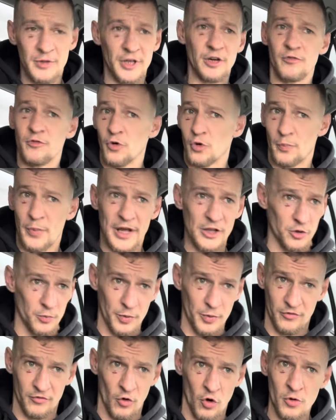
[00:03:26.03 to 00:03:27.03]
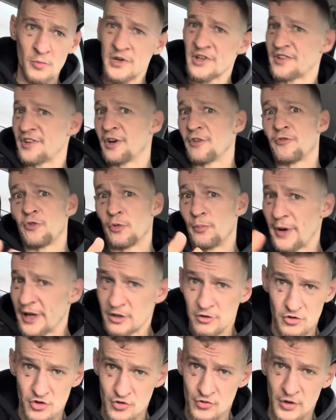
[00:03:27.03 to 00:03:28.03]
therefore better performance, therefore
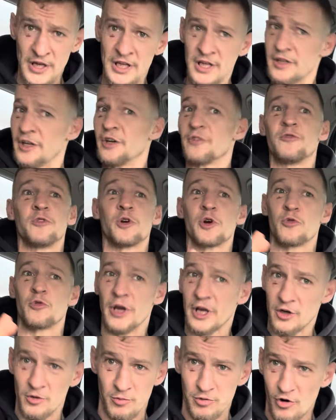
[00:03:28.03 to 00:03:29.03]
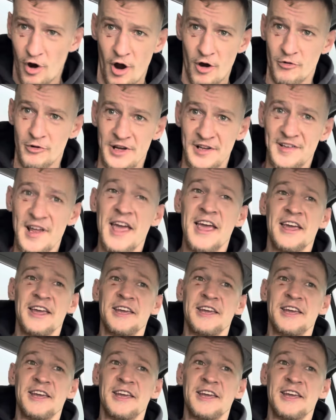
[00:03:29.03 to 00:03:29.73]
better training, therefore quicker progress.